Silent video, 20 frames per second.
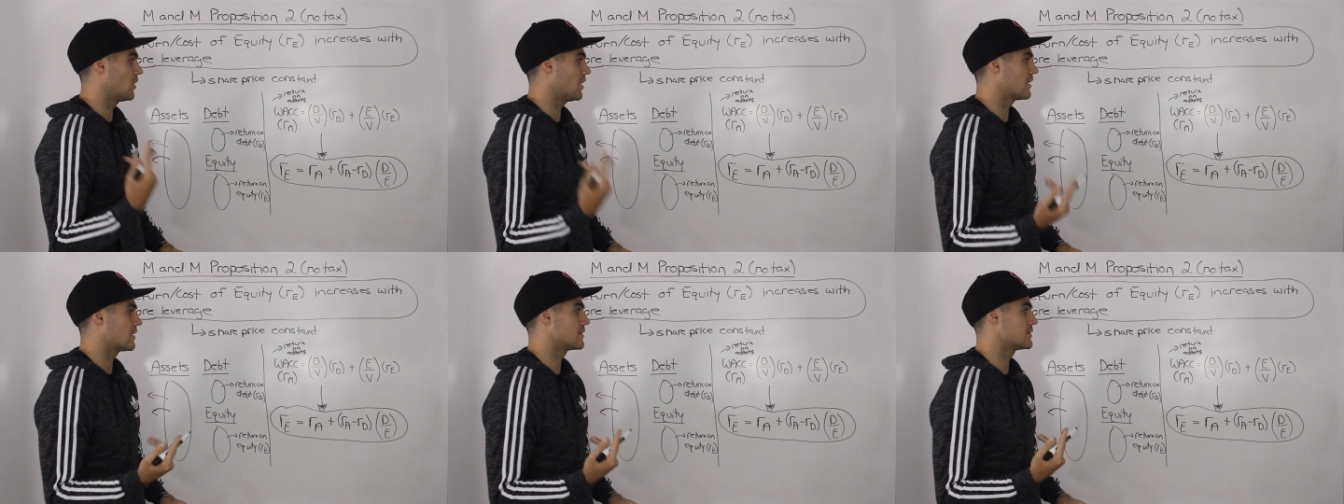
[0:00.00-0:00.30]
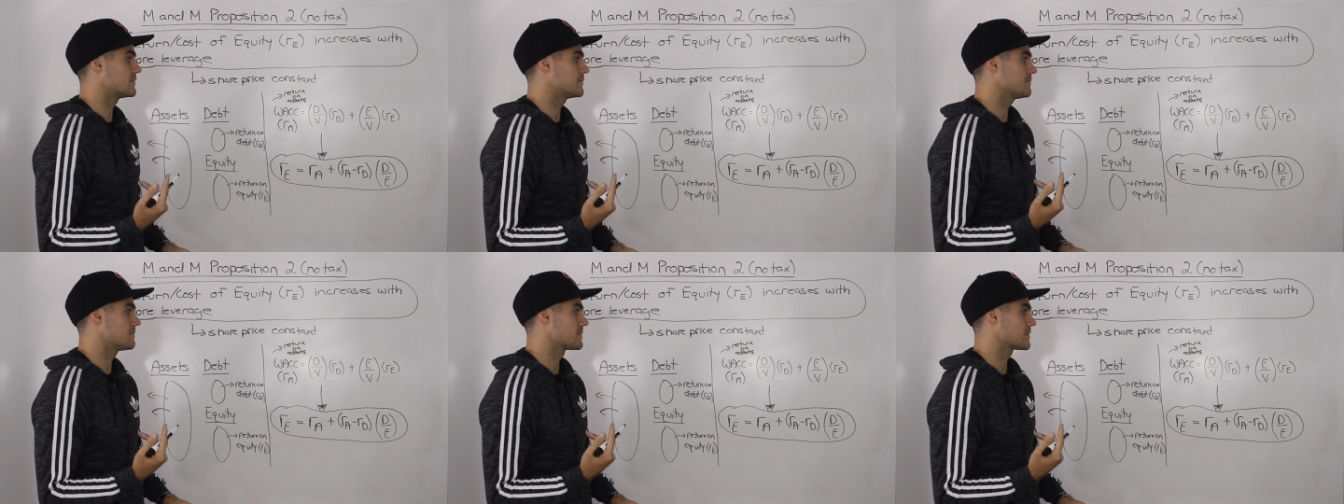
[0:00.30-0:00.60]

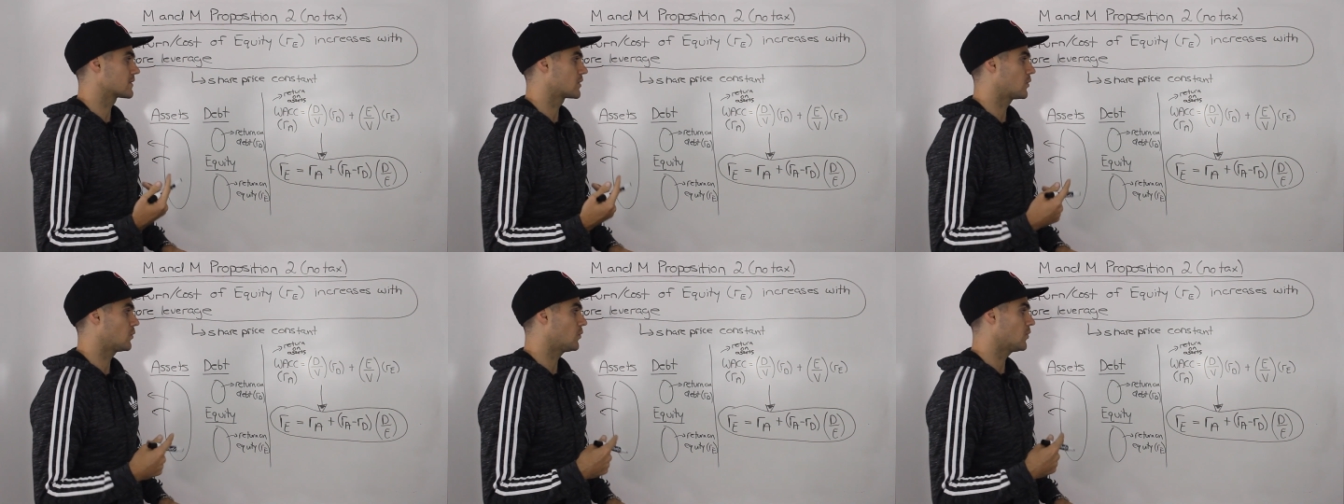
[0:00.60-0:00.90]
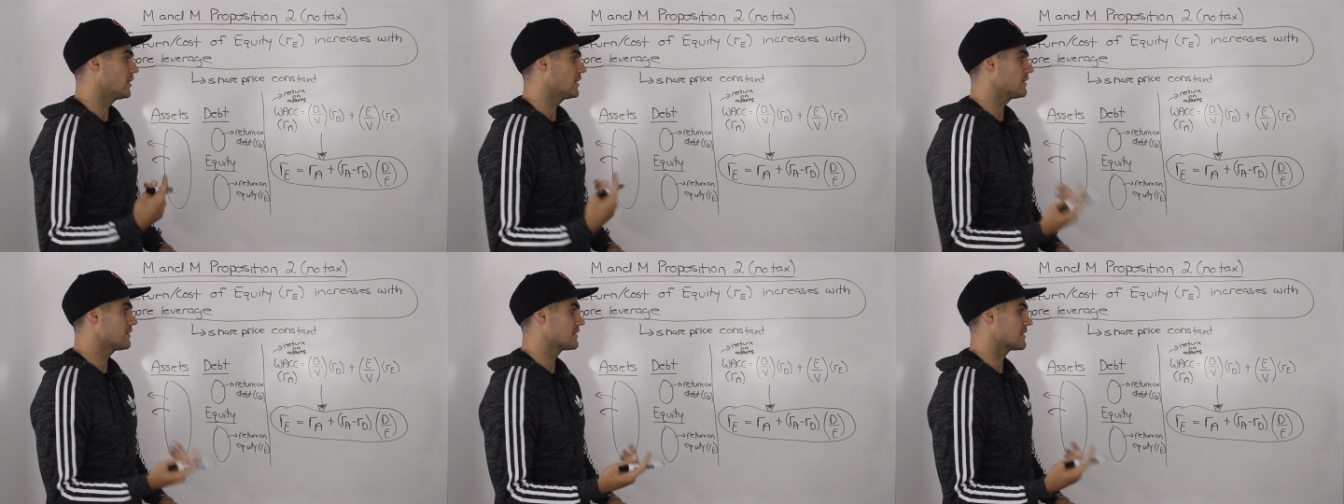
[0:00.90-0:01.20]
1,
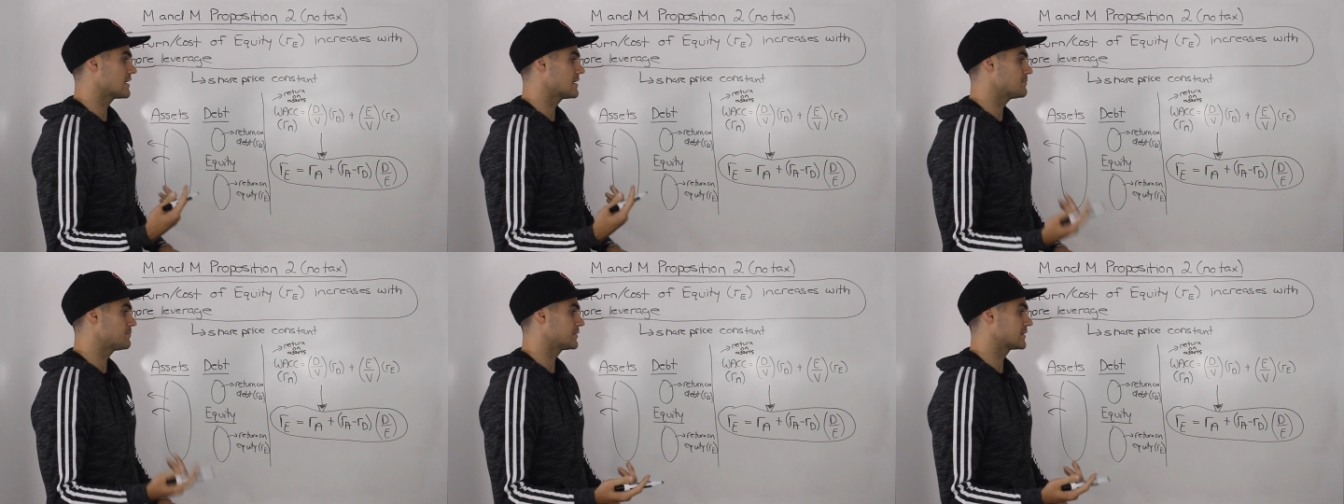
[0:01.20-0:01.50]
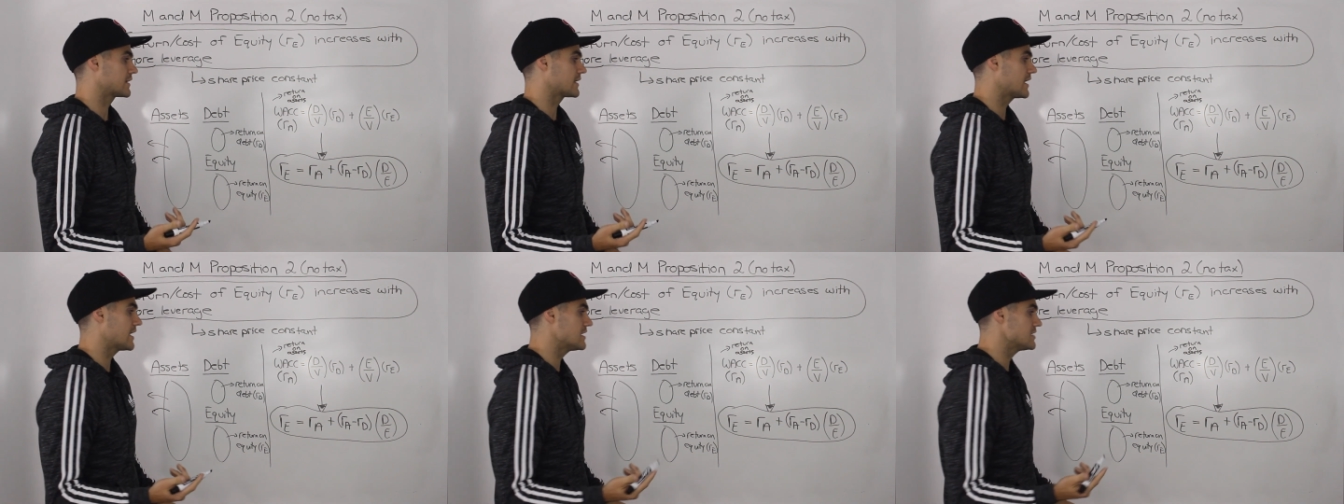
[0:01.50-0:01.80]
one of the
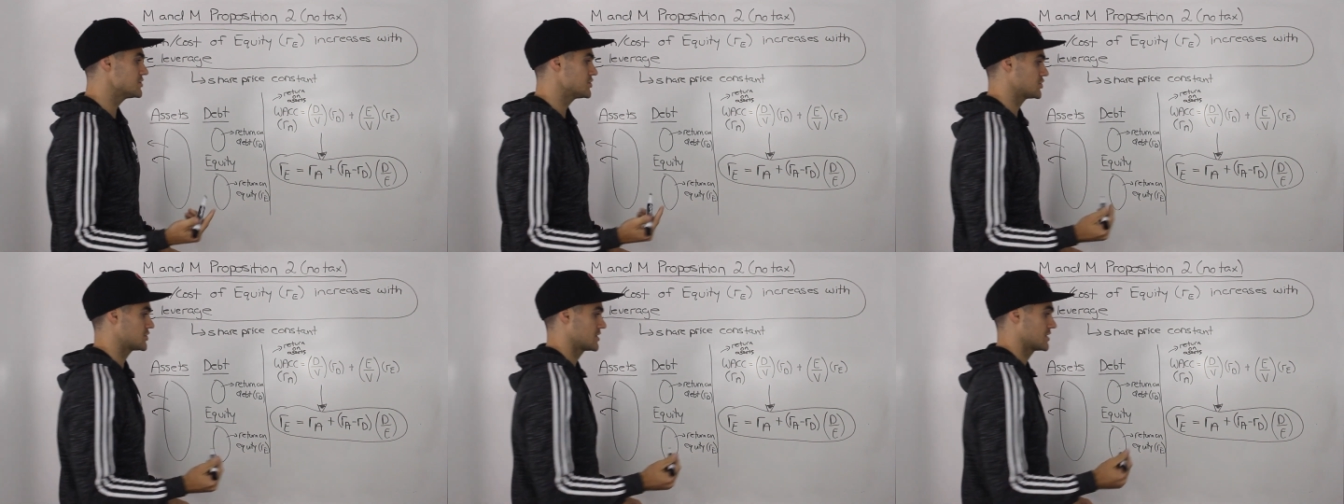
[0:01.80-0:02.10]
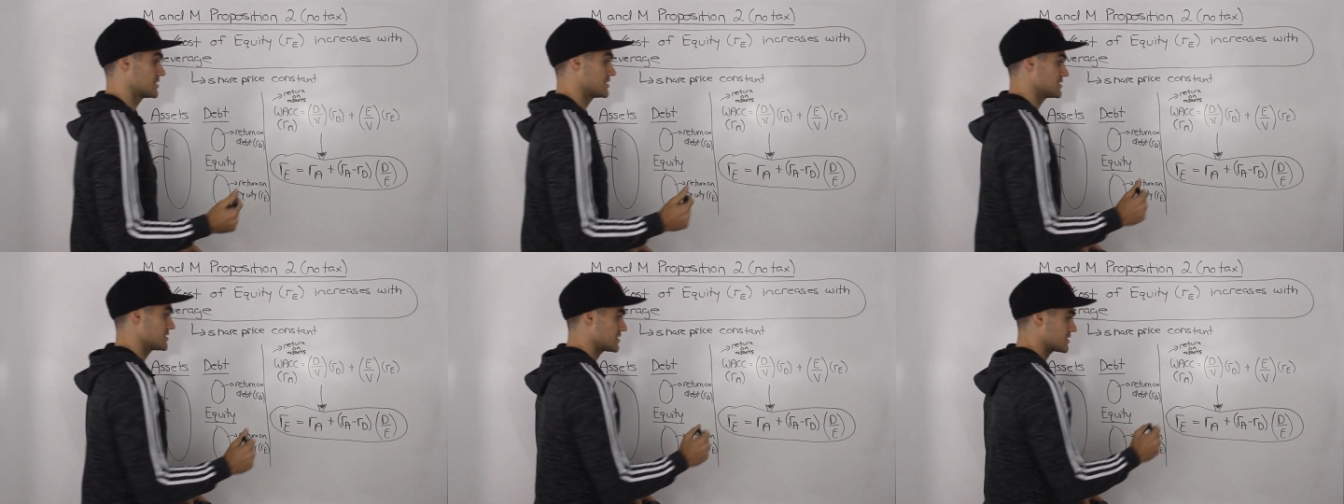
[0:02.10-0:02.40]

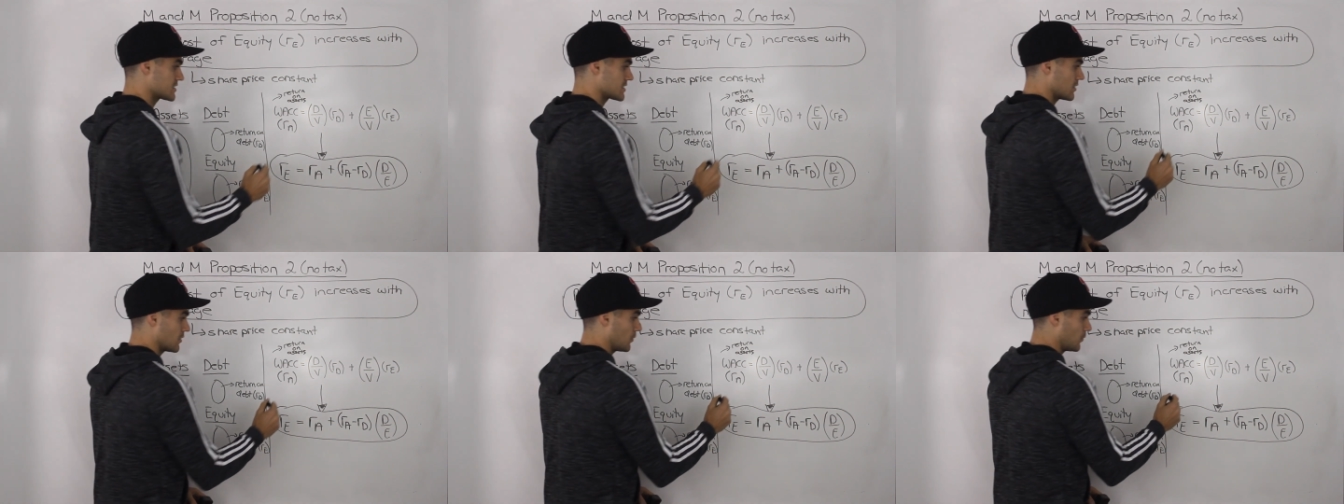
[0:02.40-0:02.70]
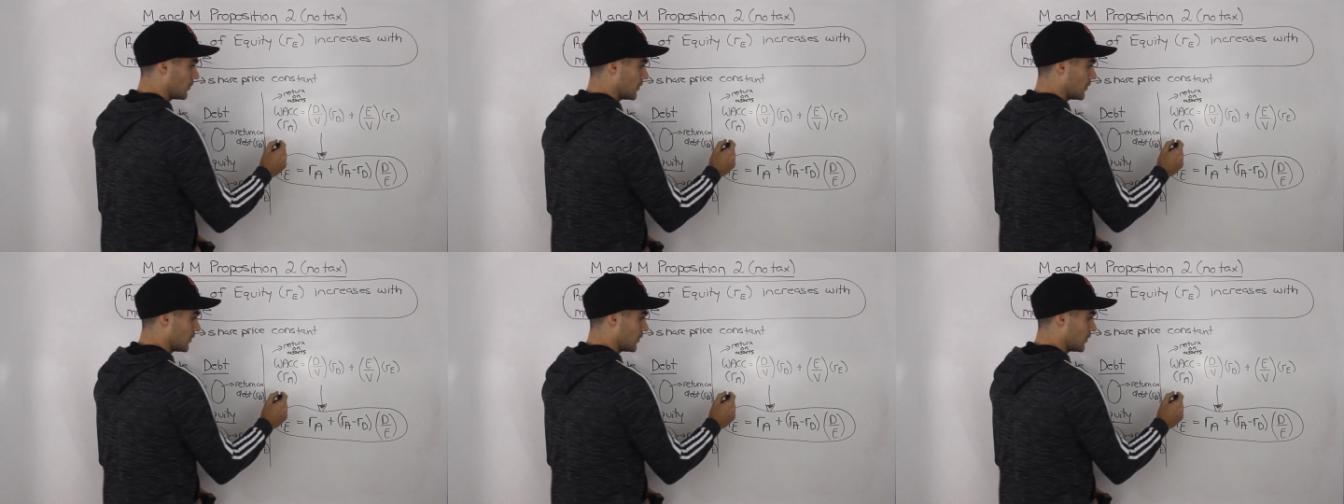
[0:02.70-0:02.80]
implications